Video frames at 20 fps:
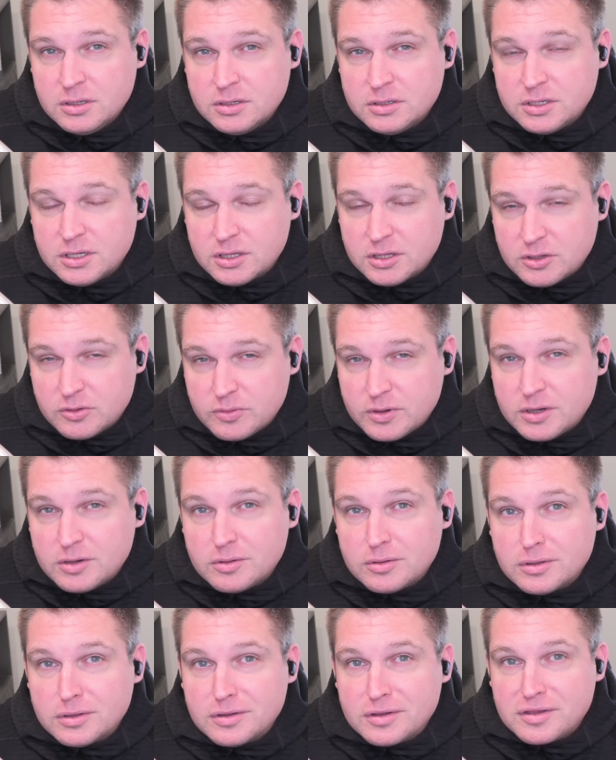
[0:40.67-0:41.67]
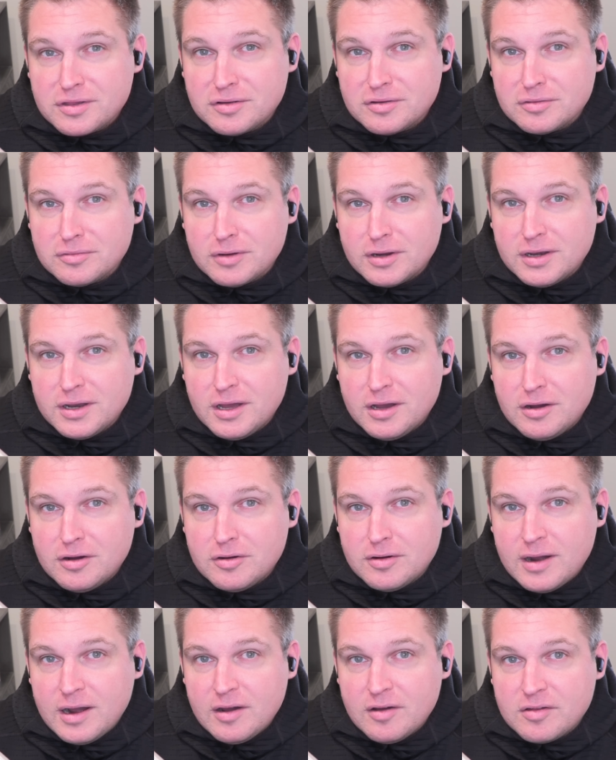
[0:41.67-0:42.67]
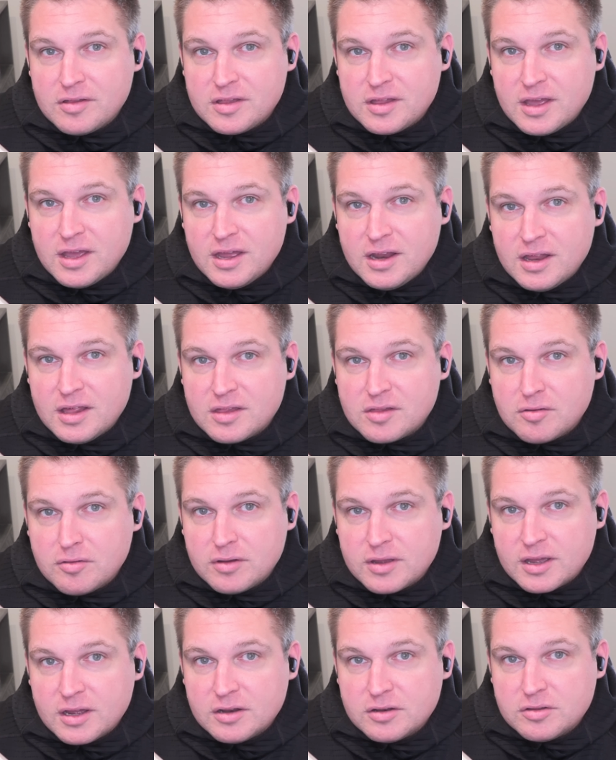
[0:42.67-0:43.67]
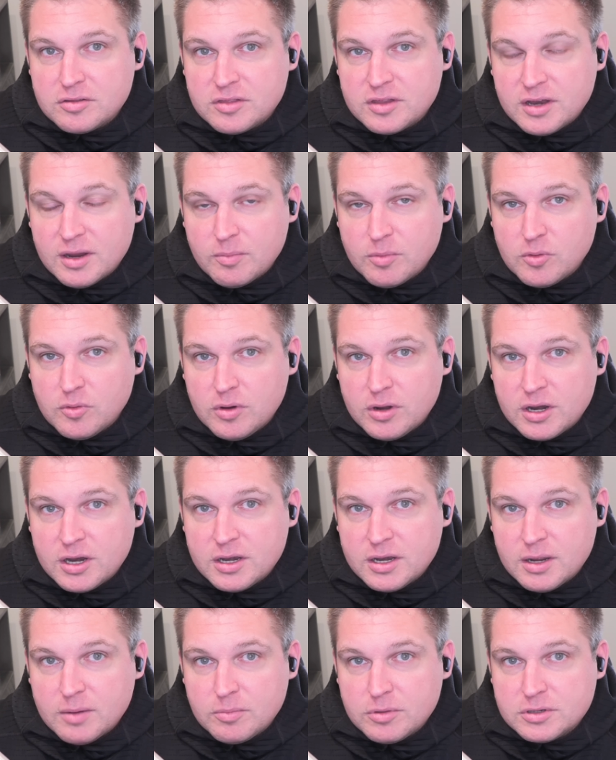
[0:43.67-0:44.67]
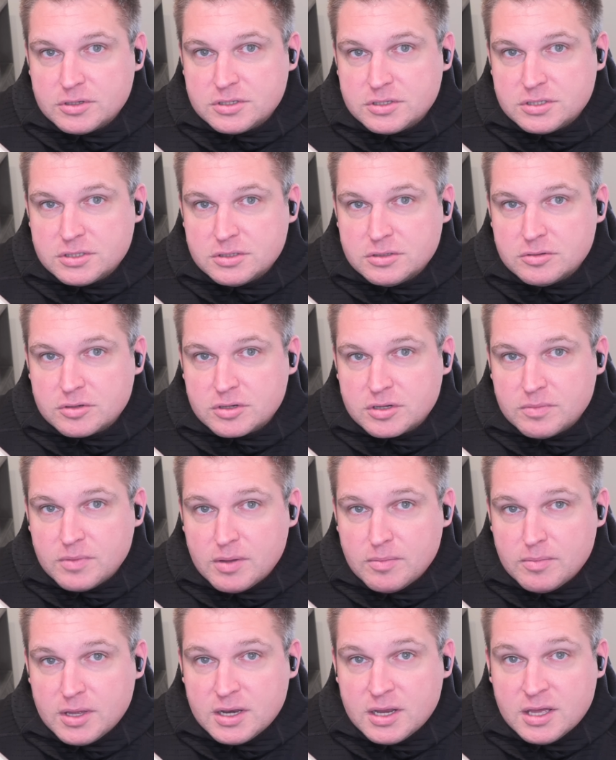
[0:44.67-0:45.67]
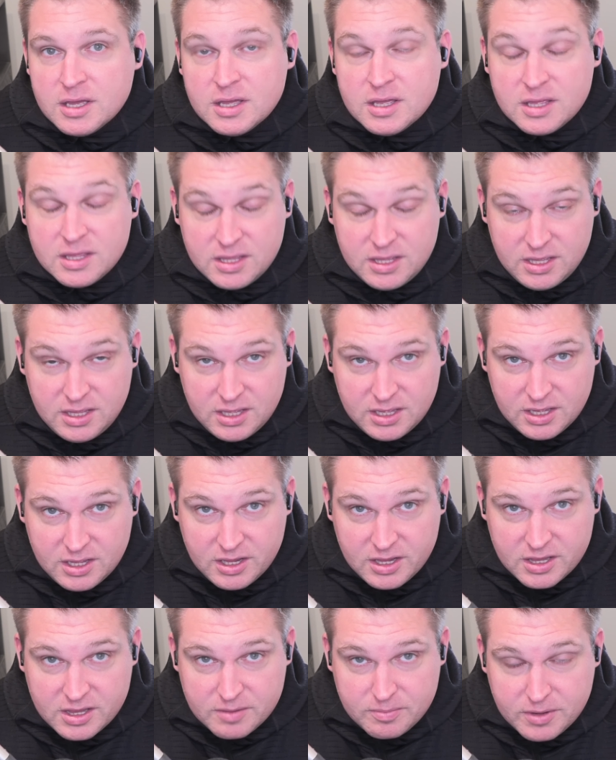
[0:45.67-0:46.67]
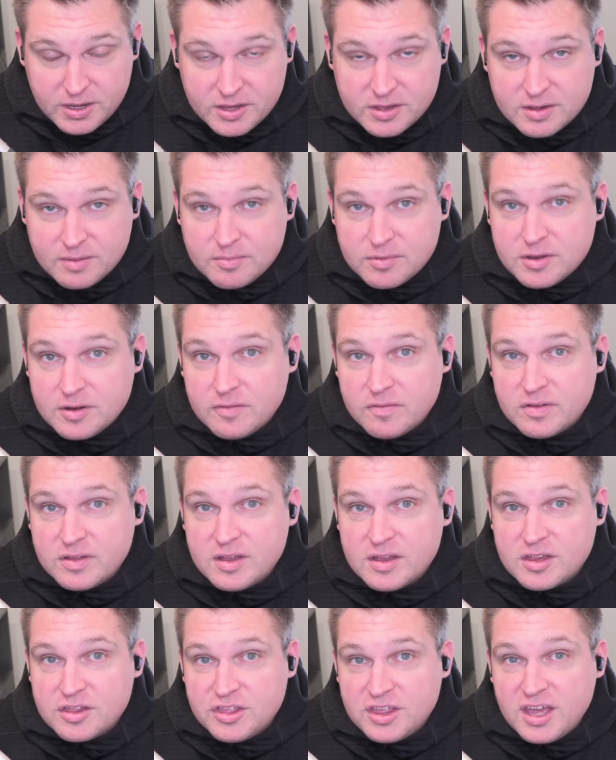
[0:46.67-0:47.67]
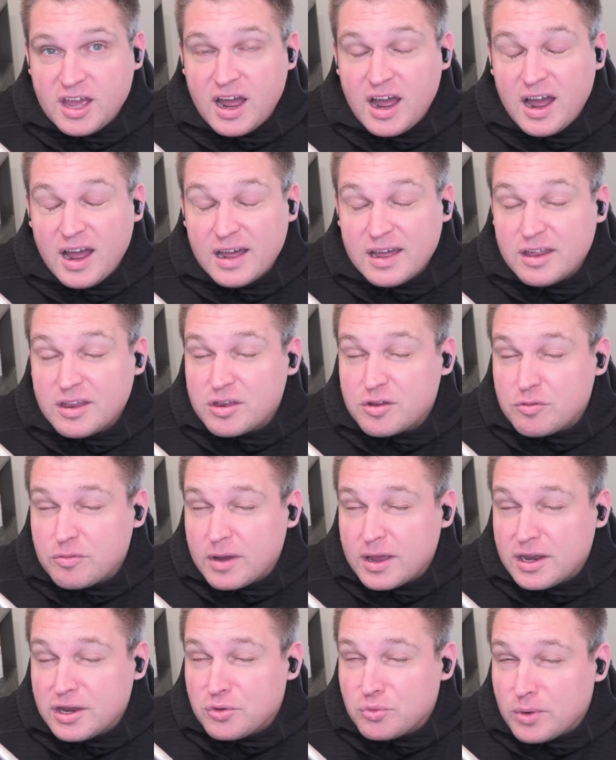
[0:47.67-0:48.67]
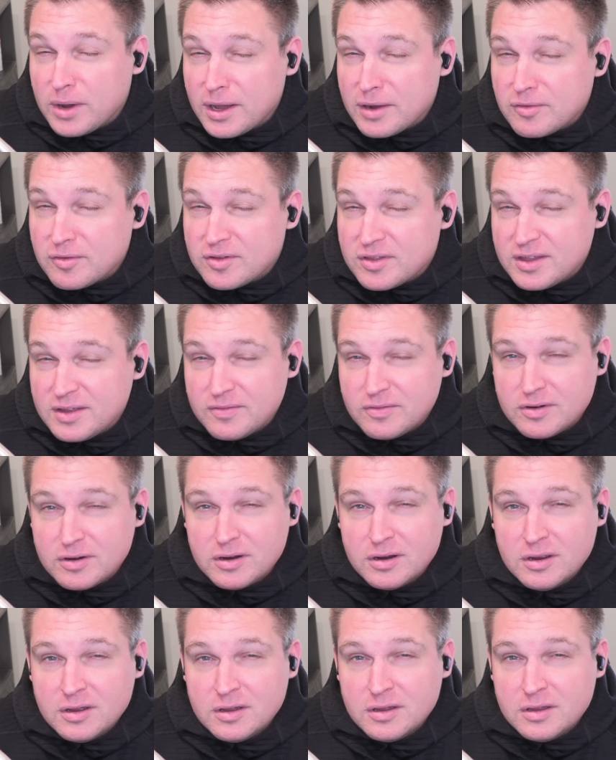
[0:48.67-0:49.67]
Dylan Raiola. So right now, Ohio State is holding on to the number one and number two commitment. He is, by some services, the highest rated wide receiver